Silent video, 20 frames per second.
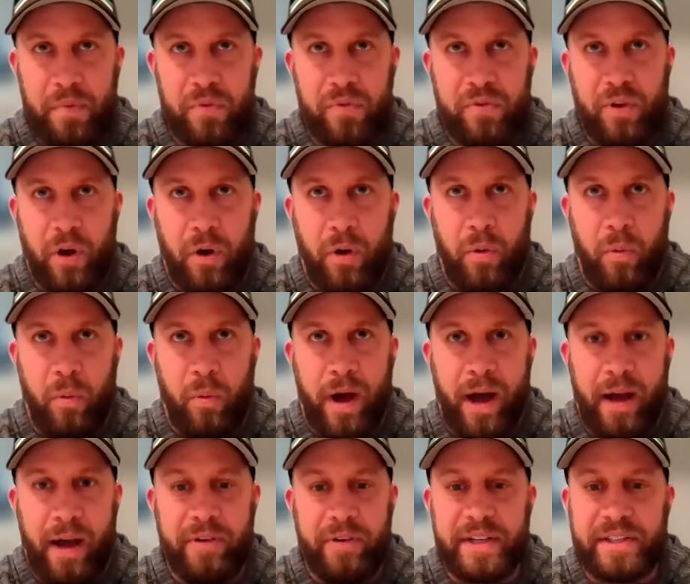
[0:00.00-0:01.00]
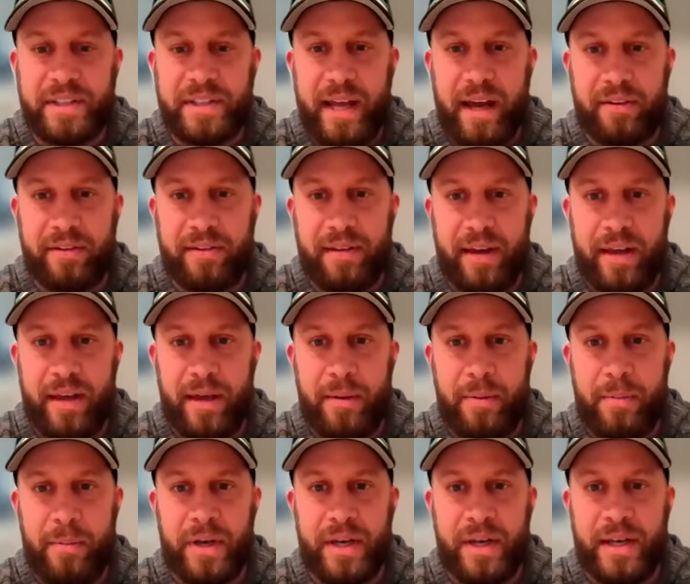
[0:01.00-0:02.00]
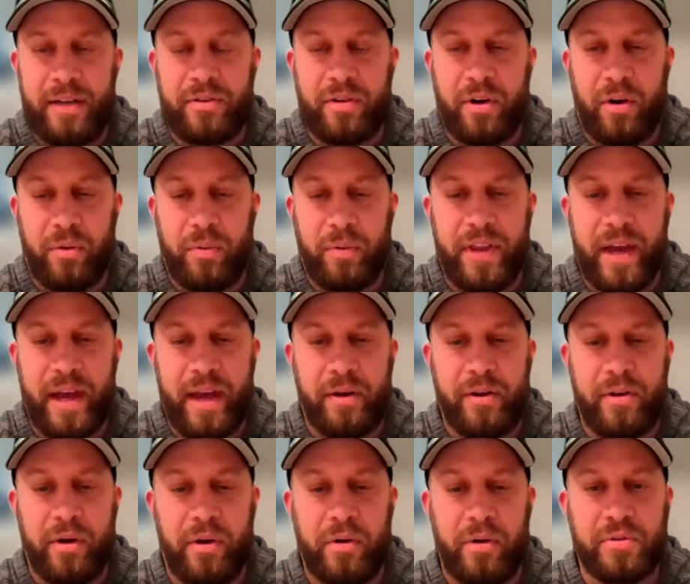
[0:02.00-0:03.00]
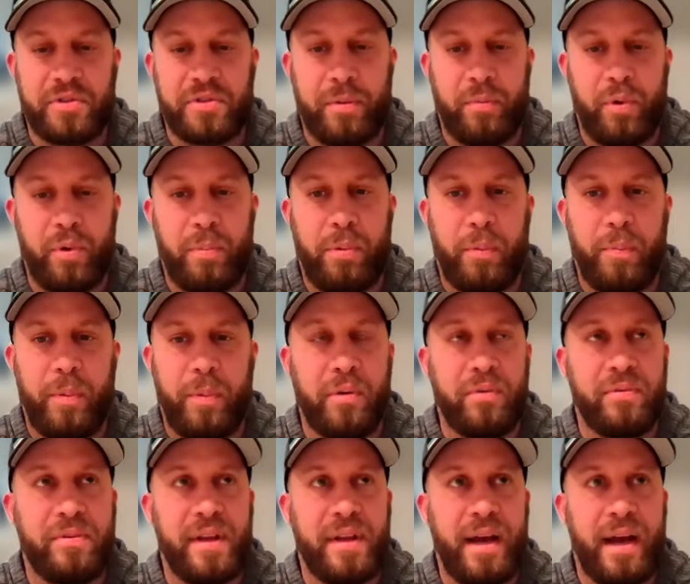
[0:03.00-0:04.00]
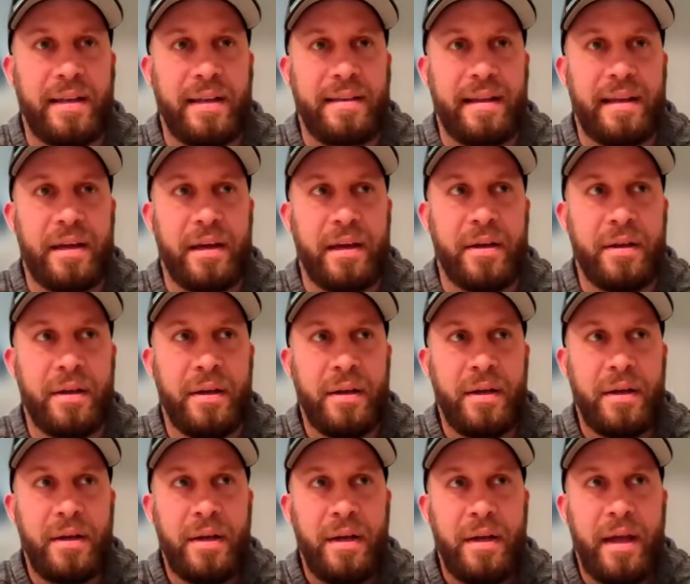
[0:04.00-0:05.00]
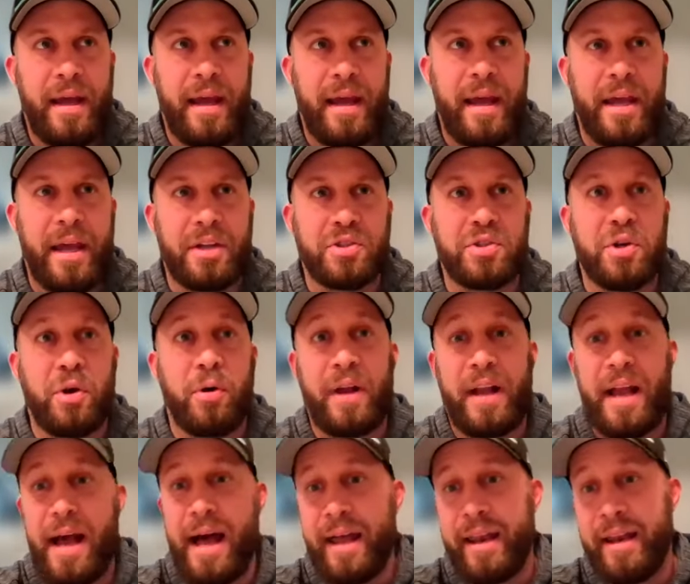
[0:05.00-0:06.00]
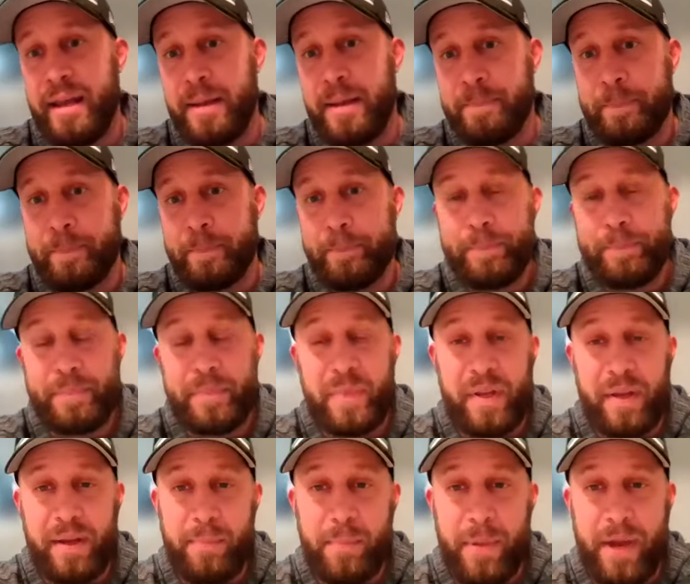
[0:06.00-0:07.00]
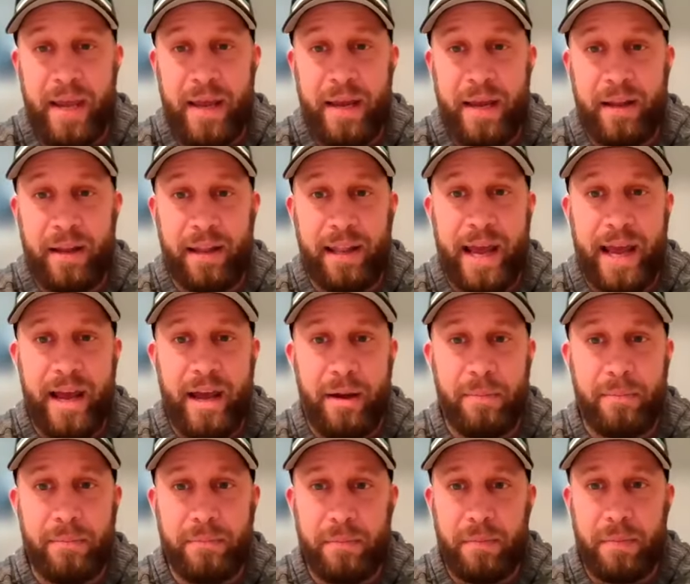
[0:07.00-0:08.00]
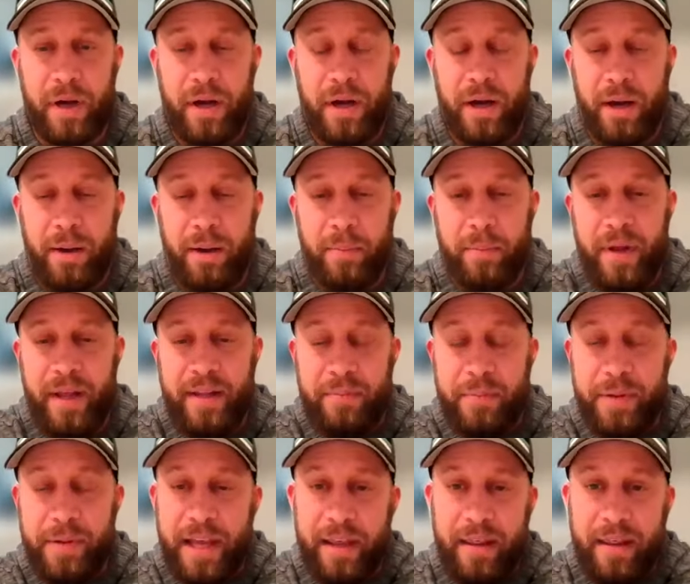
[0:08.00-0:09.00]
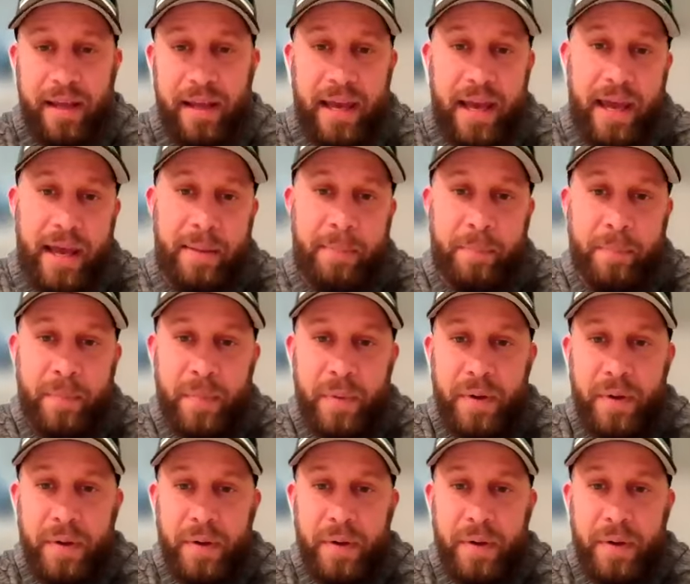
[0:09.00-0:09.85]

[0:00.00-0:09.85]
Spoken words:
So I reached out to him, and he talked with the head coach, and we proposed the idea. And Jonah got in. He made a layup at the beginning of the game.